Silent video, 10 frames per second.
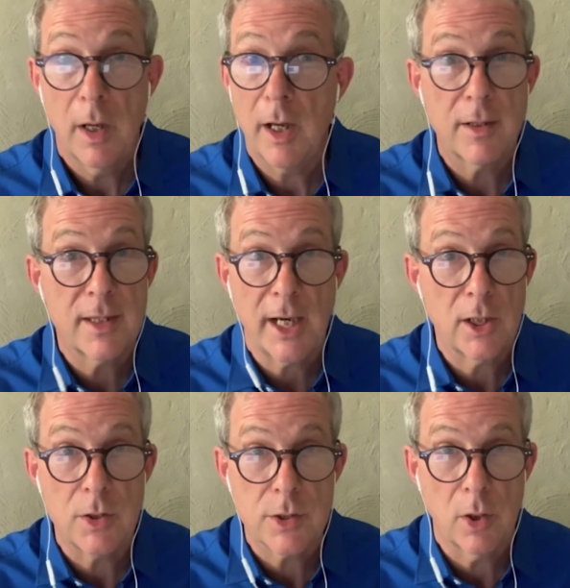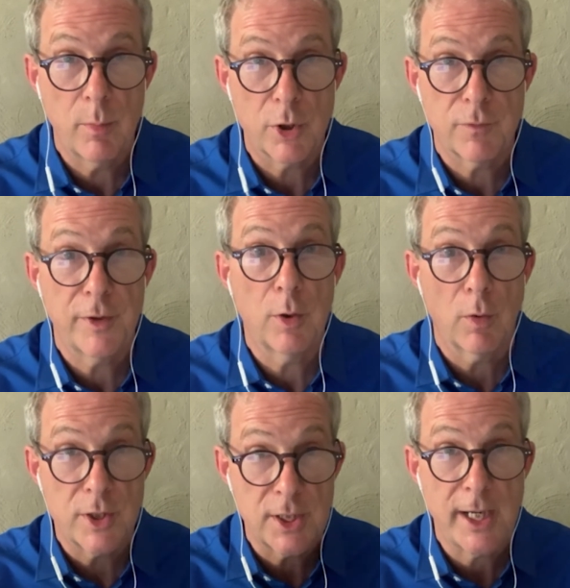And thank you so much for your
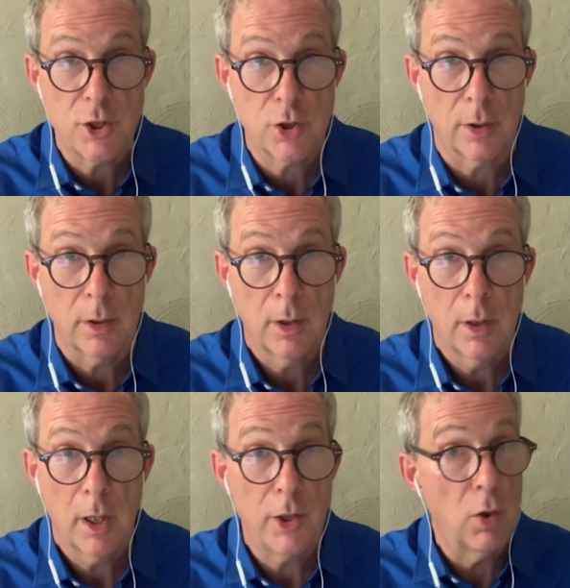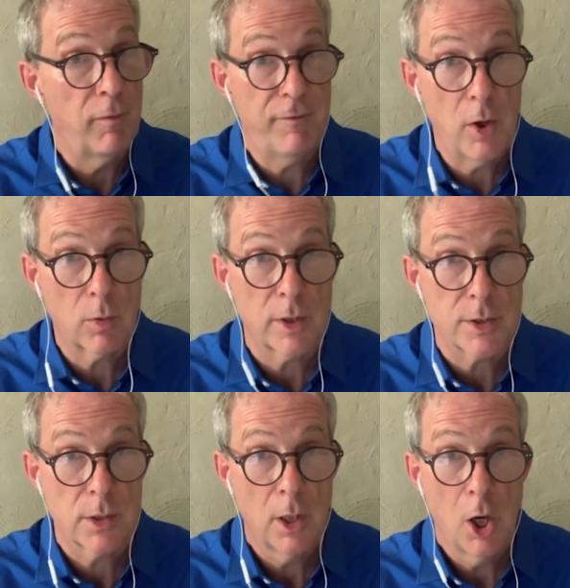attention and your
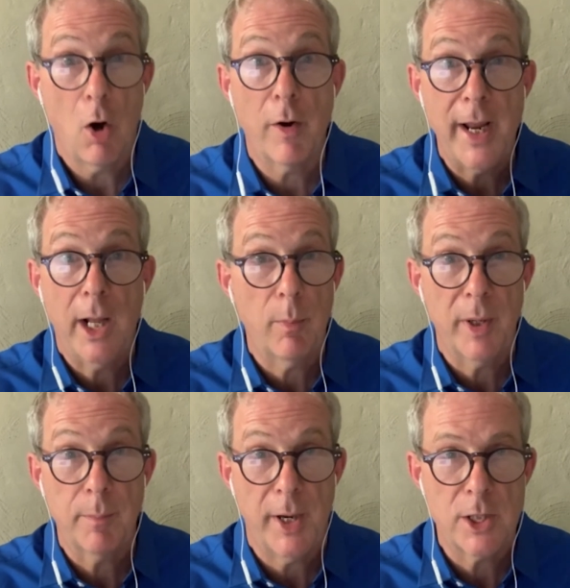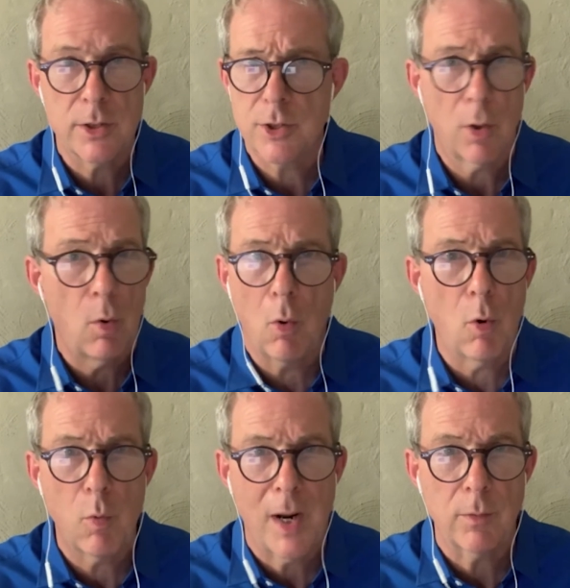focus on helping patients
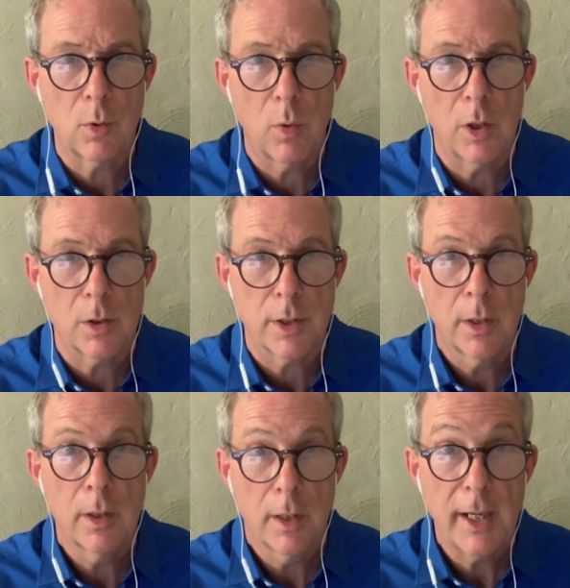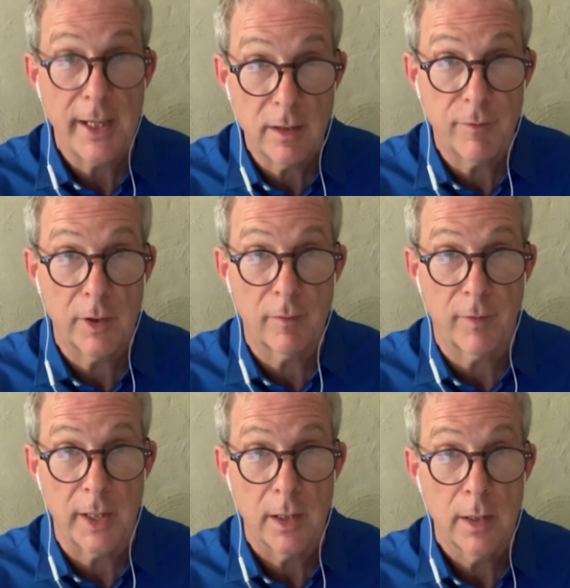all around the world
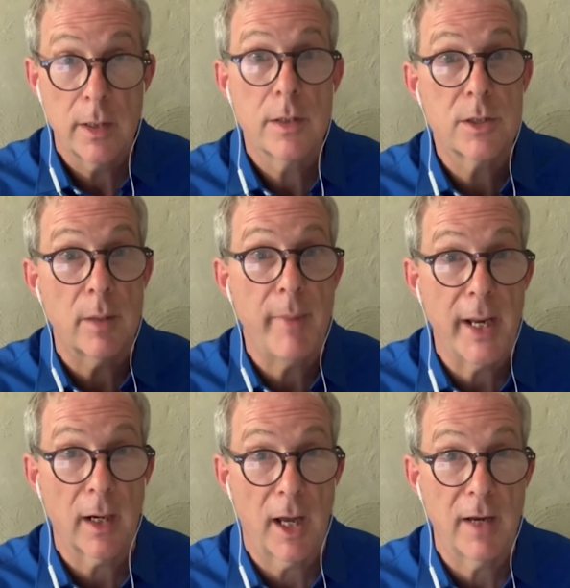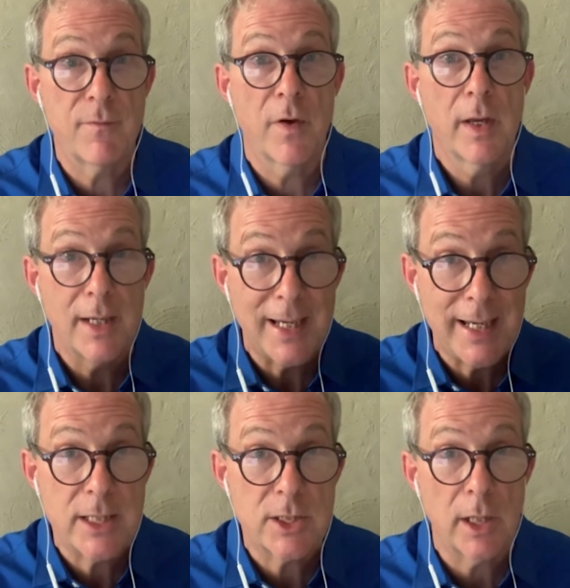innovatively to make life
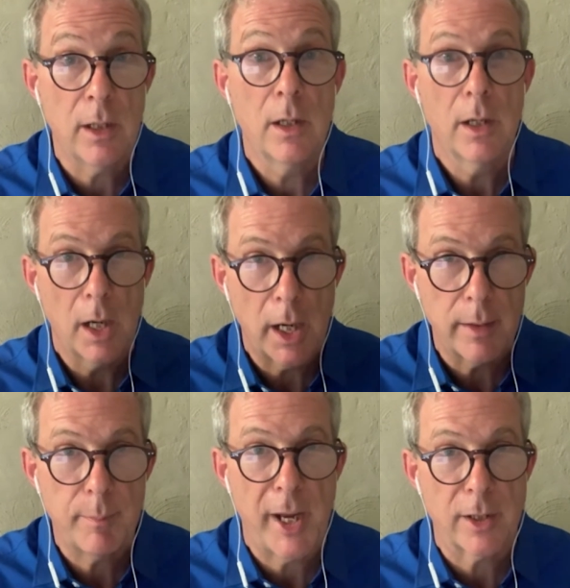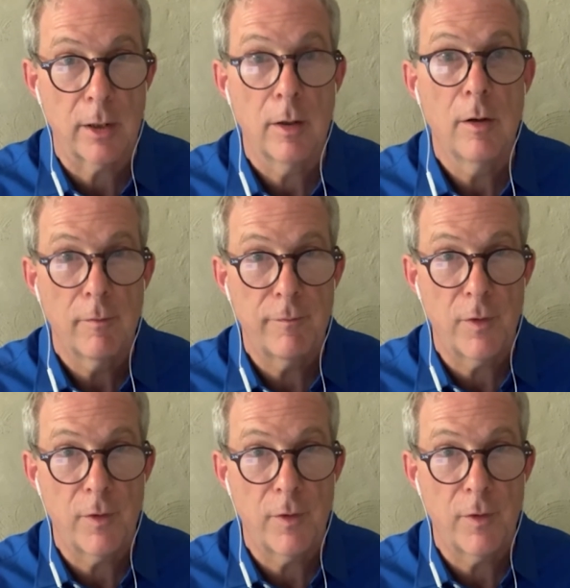easier and better for